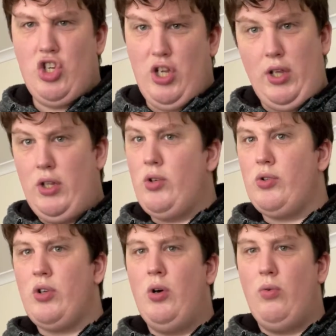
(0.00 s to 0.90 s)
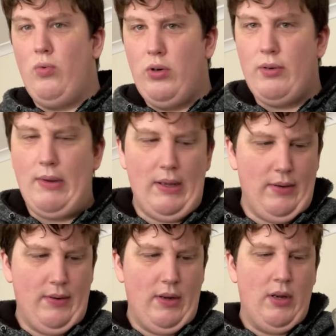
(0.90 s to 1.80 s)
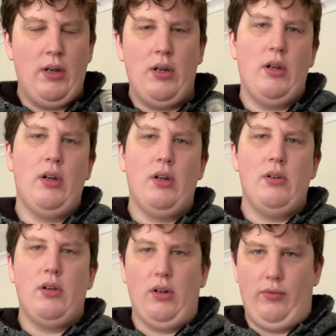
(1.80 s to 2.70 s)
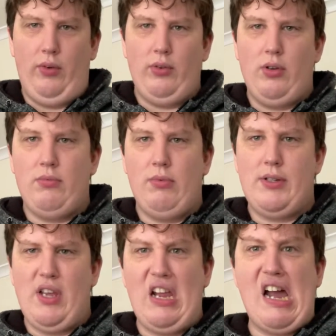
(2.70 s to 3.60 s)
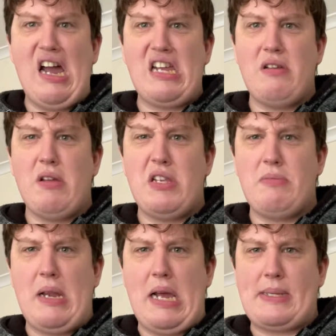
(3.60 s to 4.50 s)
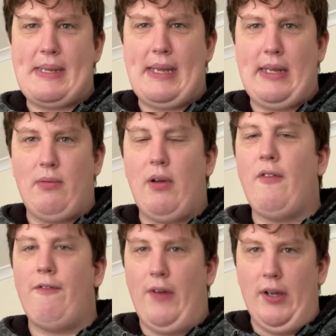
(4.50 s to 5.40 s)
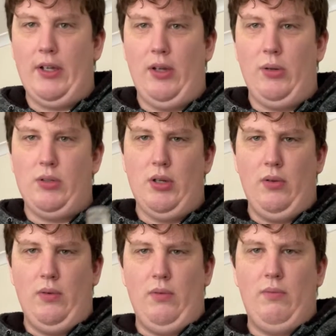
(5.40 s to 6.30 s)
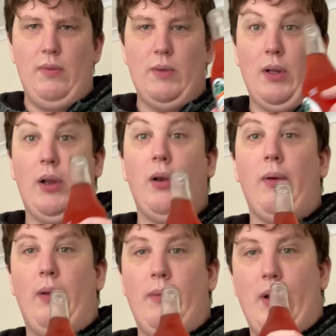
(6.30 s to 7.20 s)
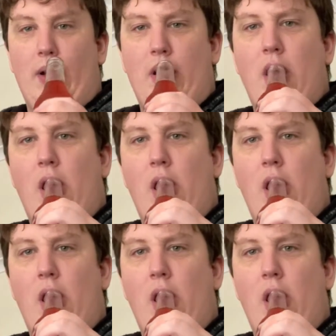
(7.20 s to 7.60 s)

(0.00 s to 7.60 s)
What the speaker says: Jarritos watermelon. And I find your comment saying, oh, you're mispronouncing it. Well, fuck you, too. So I don't know any better.